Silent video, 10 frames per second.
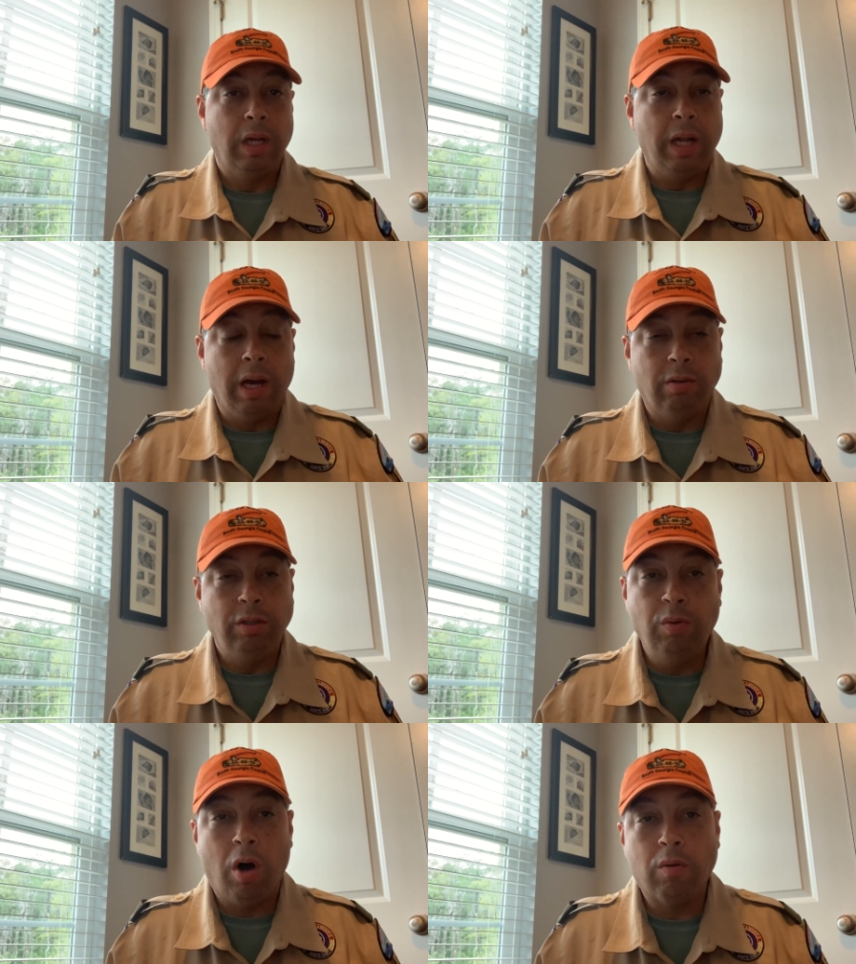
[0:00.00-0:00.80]
Now,
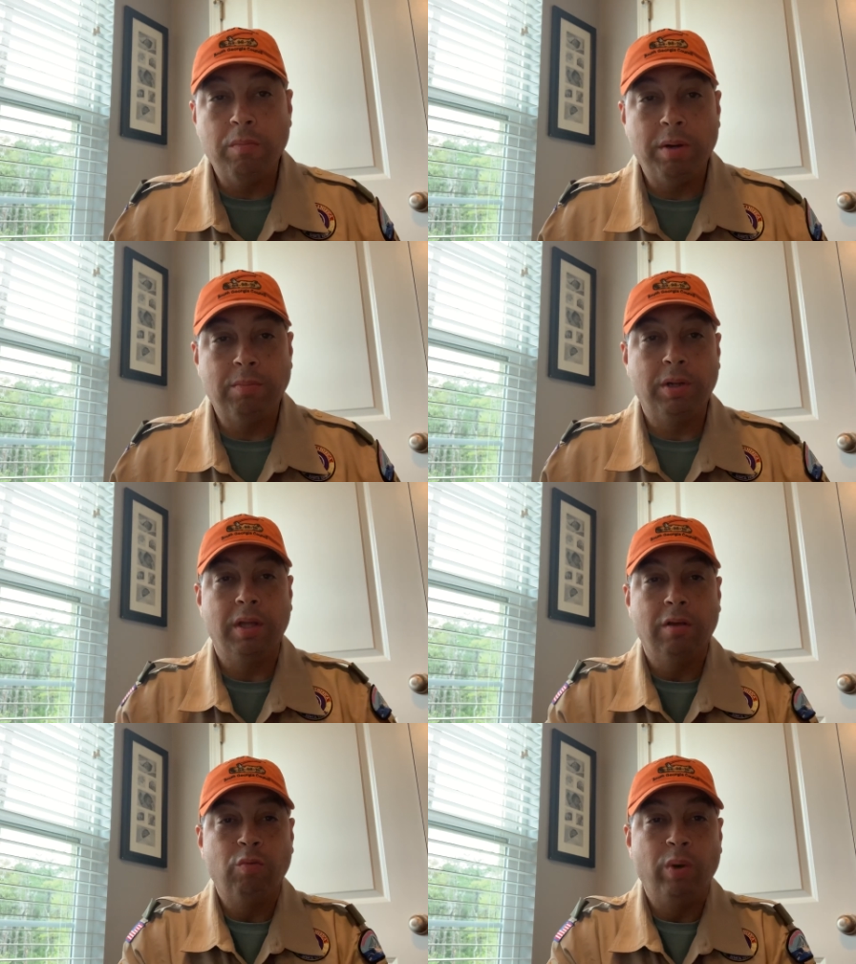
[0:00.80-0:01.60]
you all remember
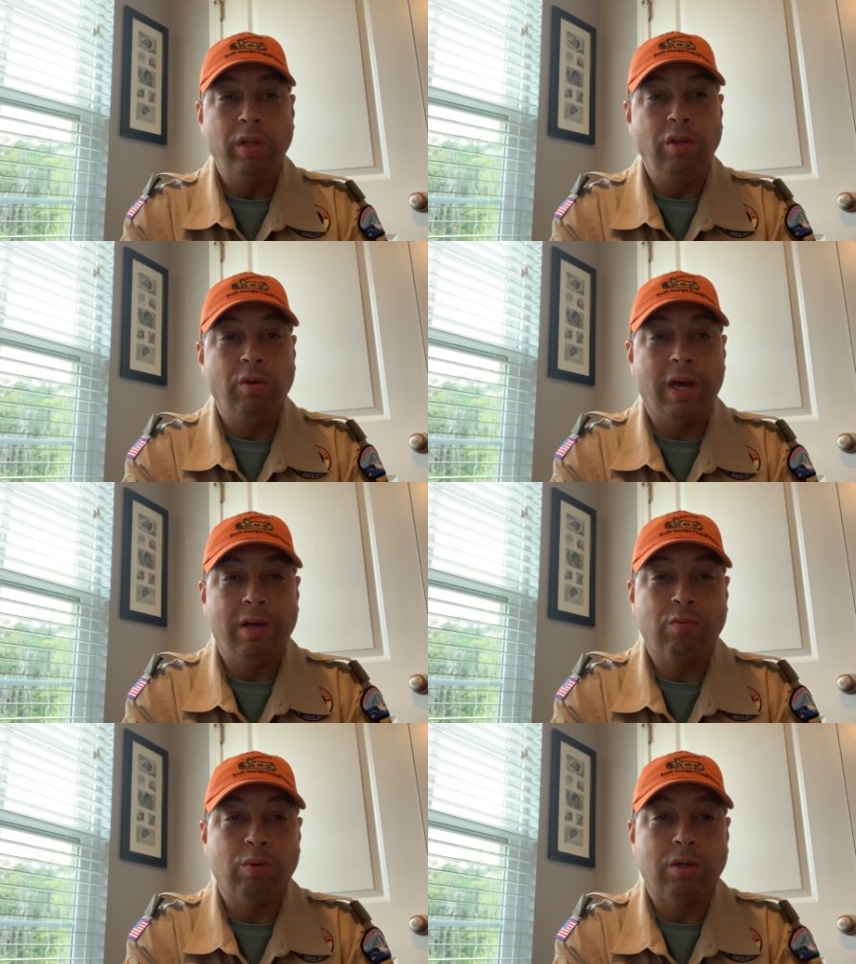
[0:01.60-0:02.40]
this when you
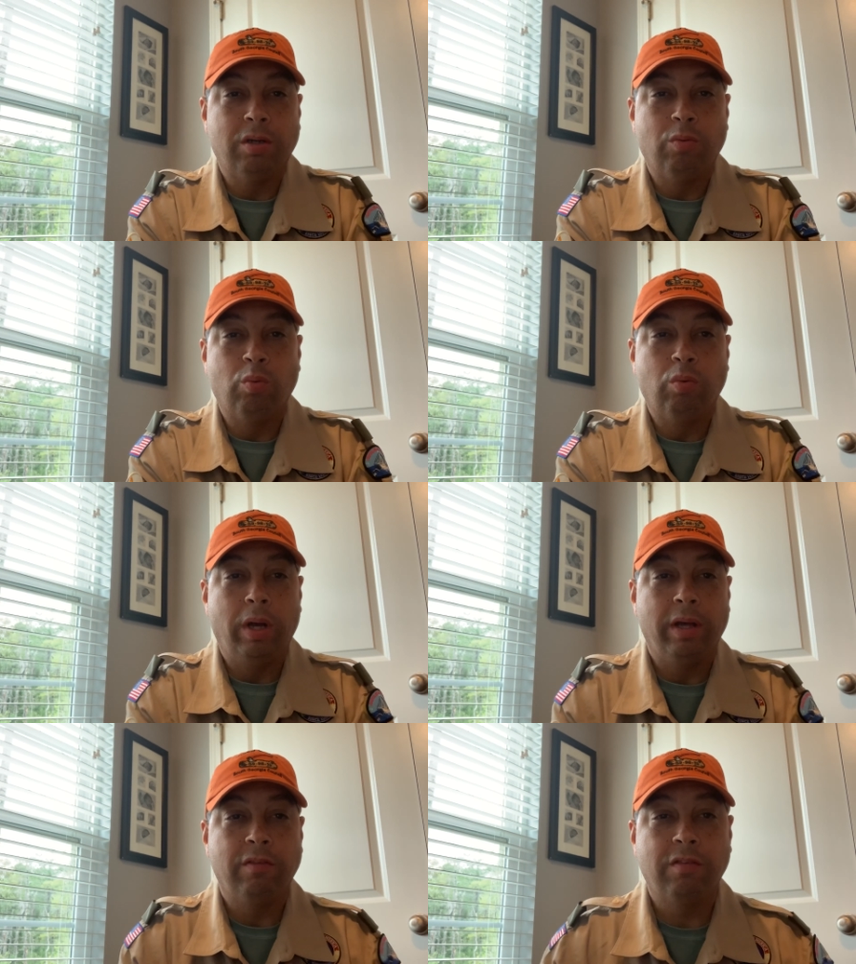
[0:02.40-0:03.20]
guys were
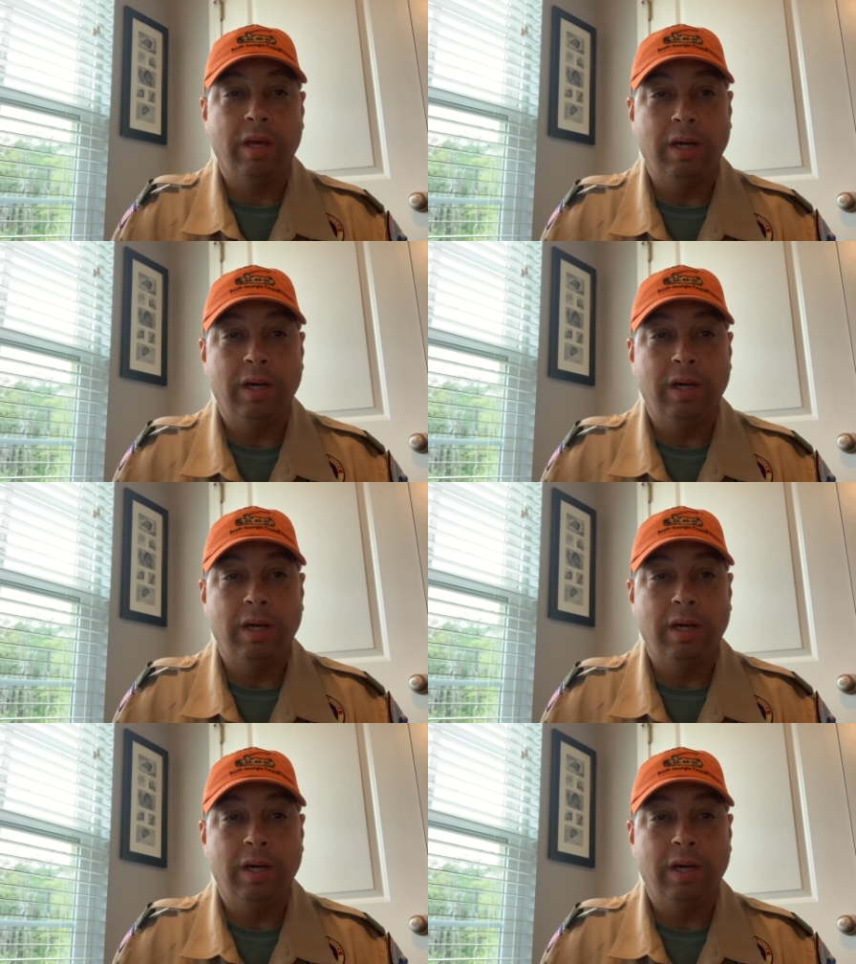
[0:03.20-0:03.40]
as